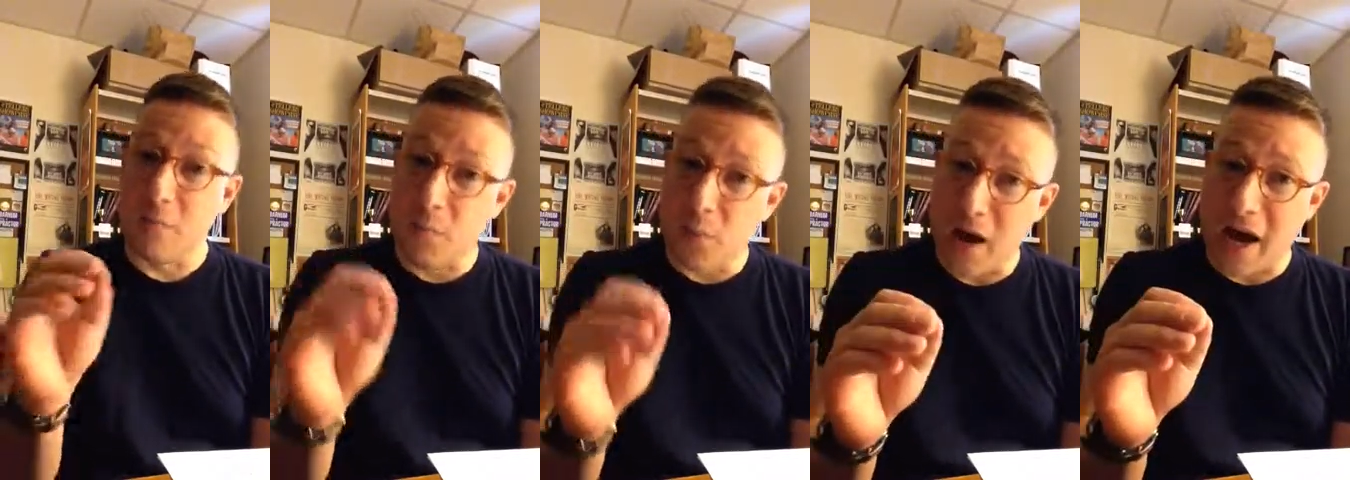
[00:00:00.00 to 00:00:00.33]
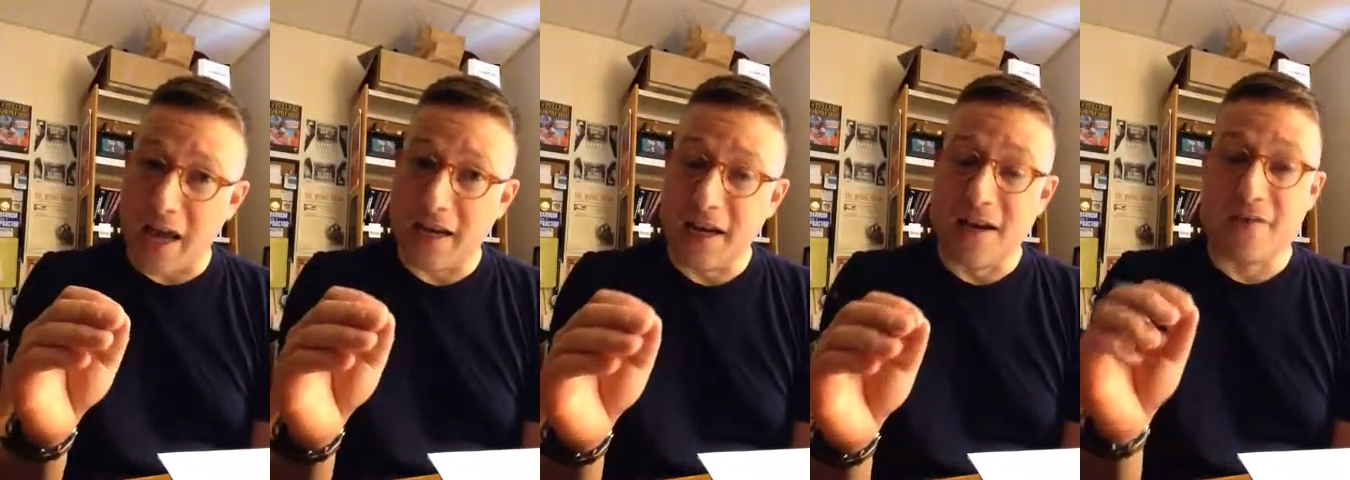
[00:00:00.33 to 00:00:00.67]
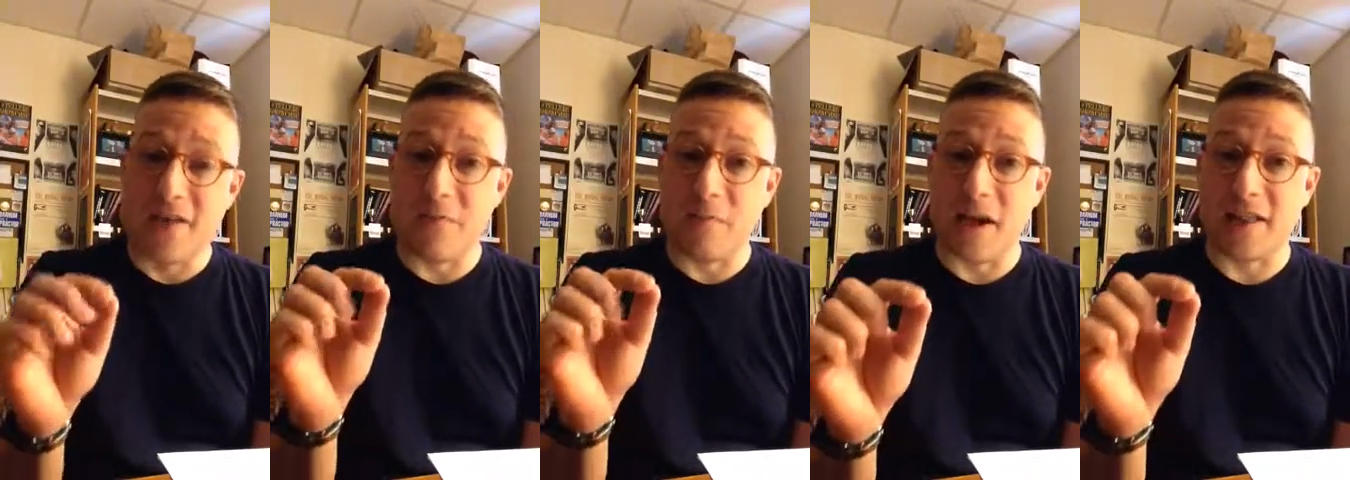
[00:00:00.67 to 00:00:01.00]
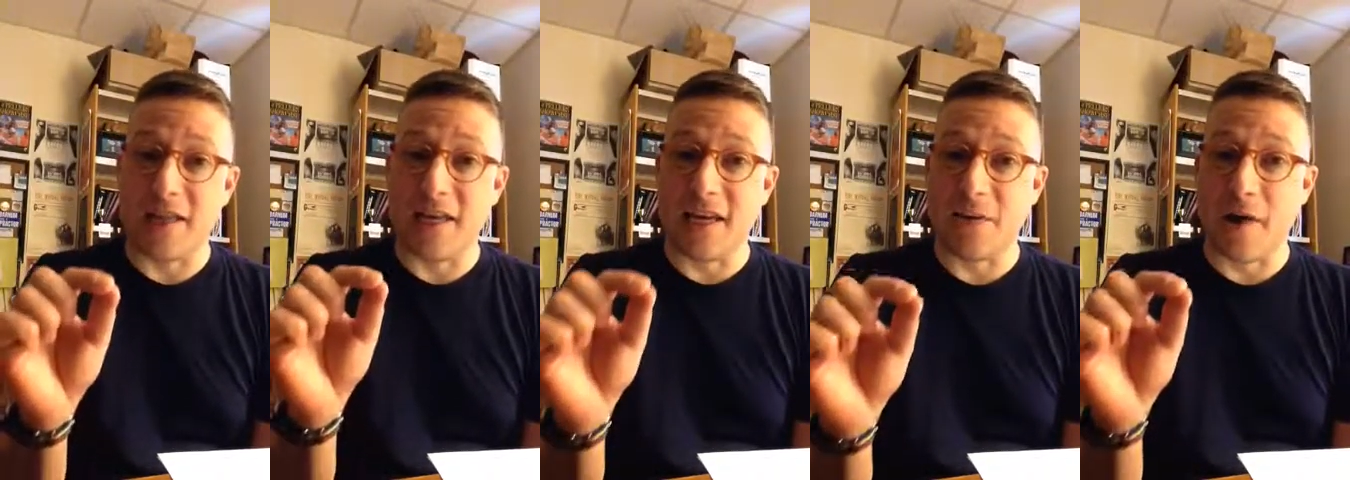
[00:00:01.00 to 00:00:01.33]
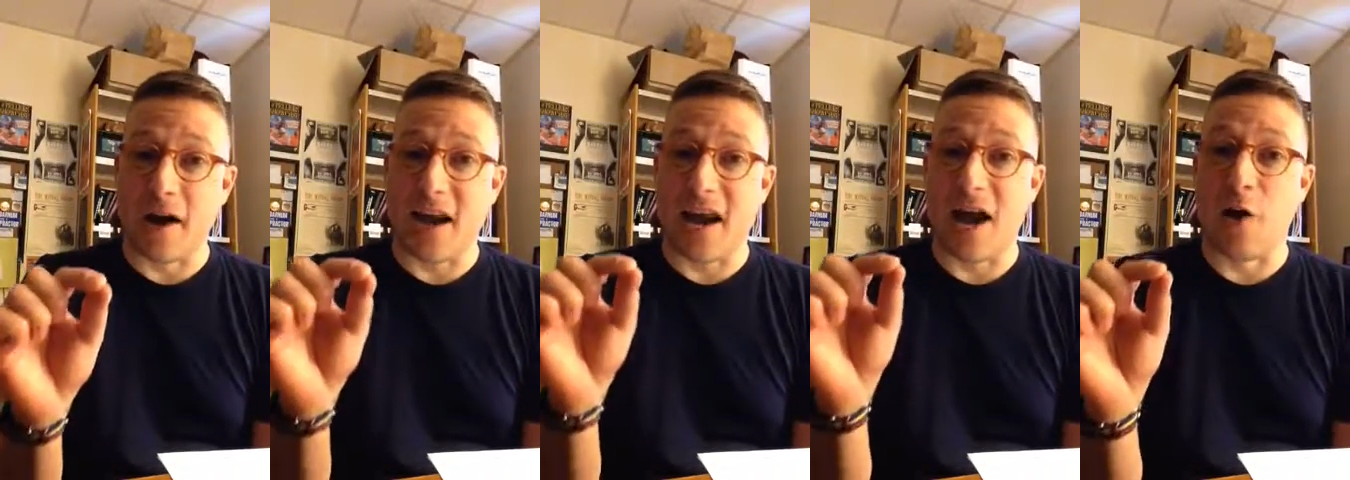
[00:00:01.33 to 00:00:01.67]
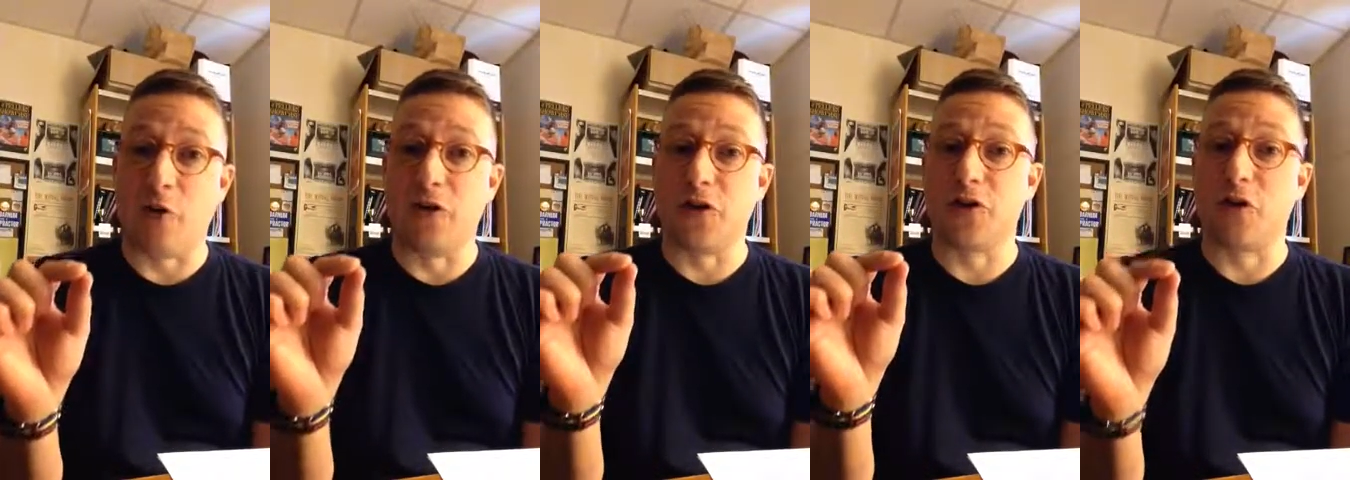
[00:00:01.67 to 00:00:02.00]
But they might think about
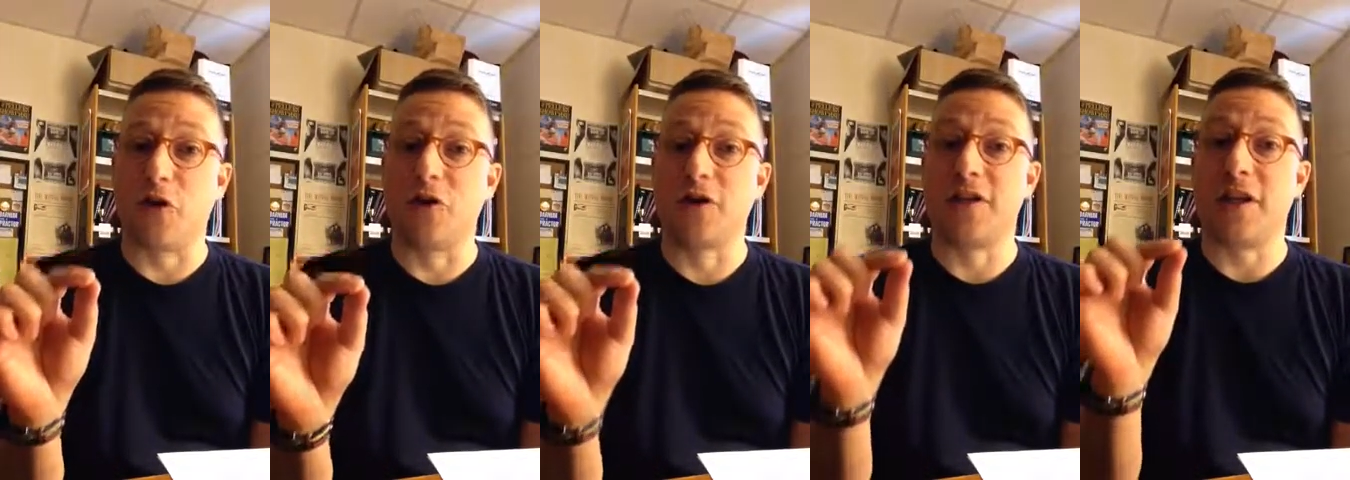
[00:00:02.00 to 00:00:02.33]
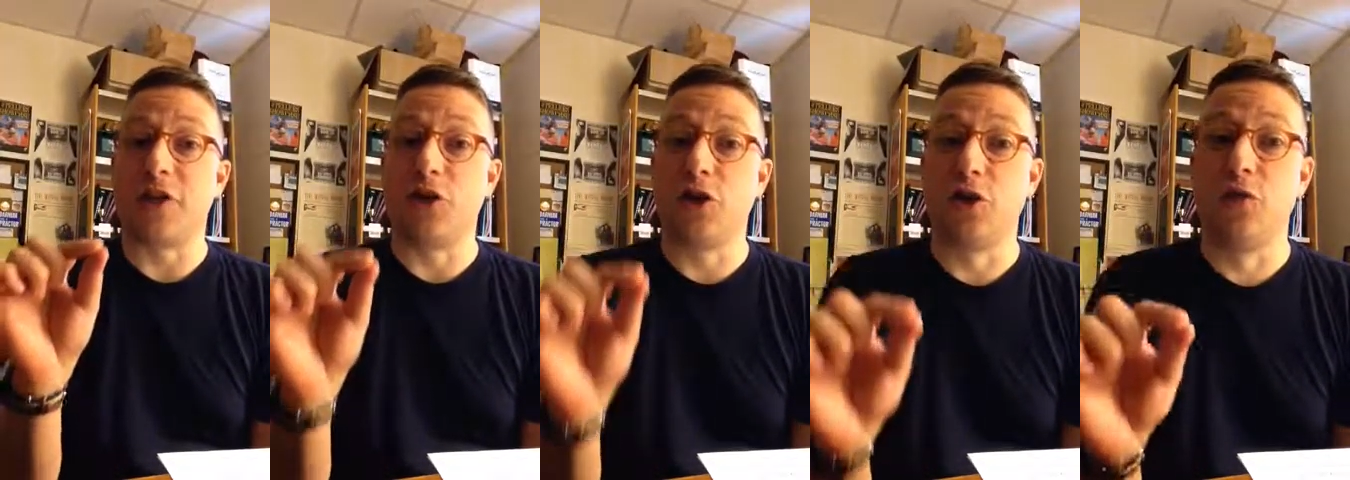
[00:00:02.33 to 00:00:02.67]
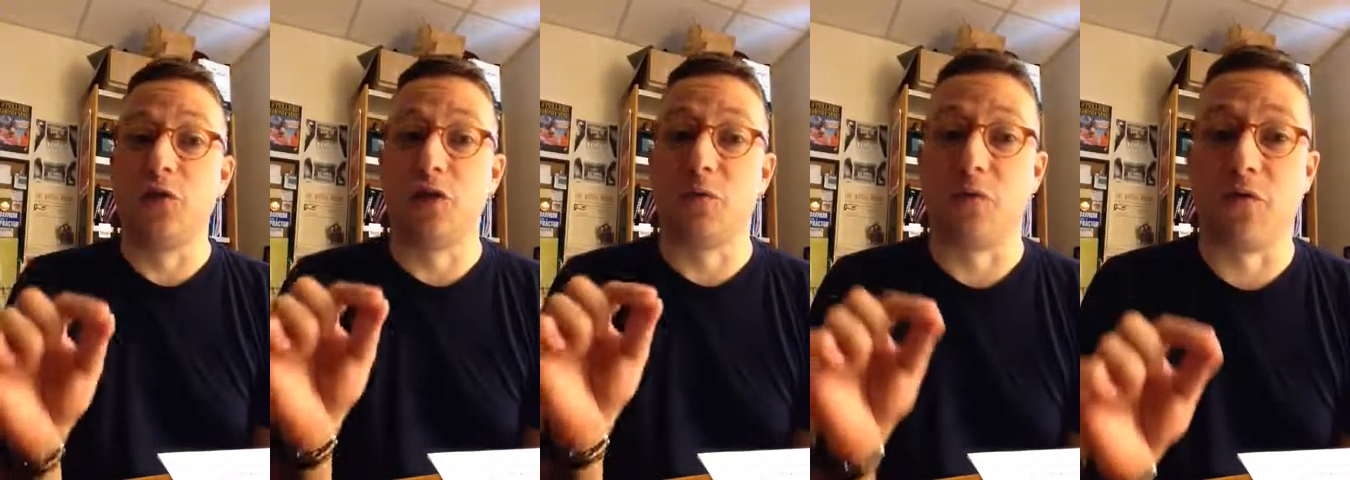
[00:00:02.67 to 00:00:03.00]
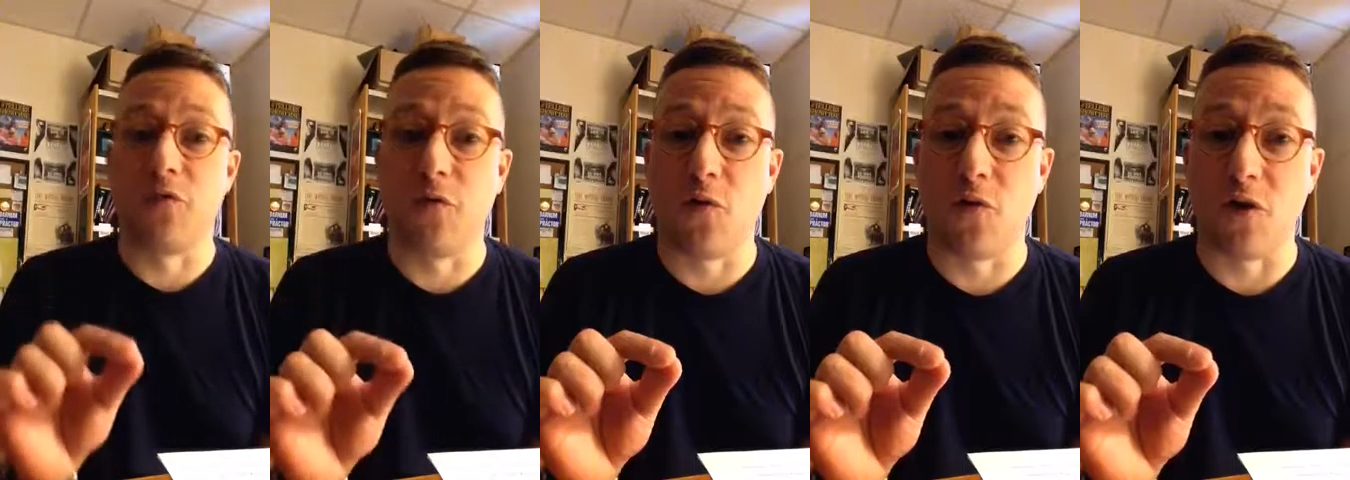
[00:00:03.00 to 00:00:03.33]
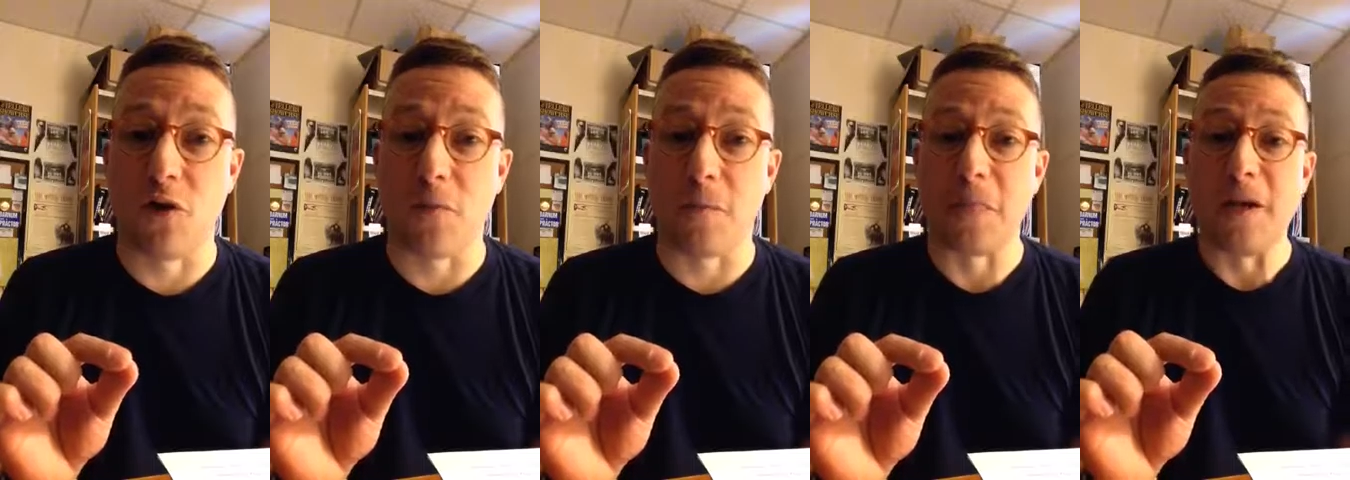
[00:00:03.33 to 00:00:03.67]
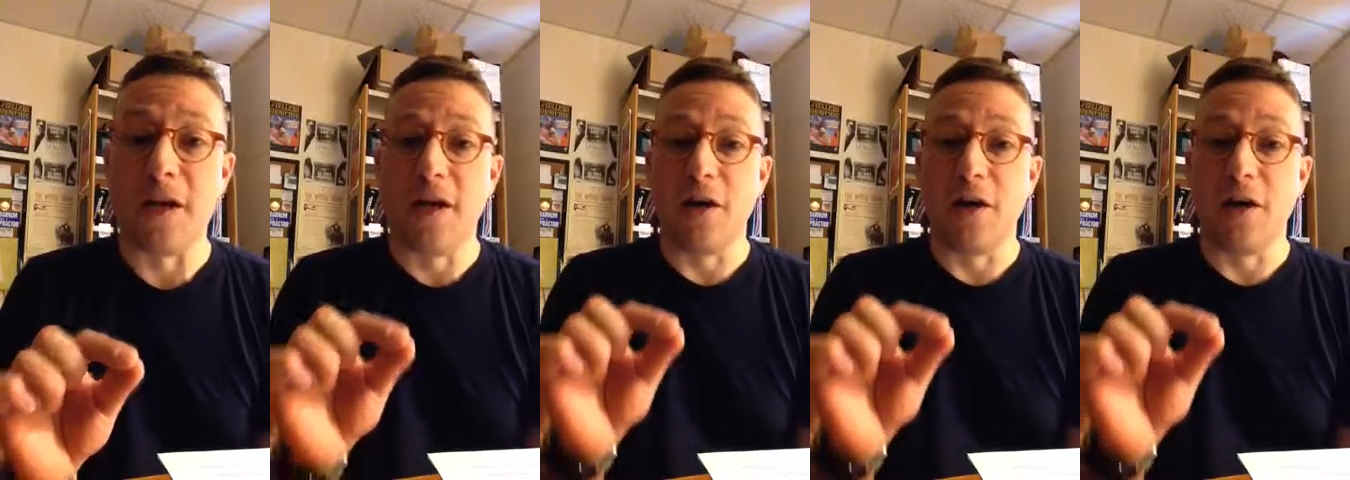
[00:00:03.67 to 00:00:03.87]
how the songs they choose to perform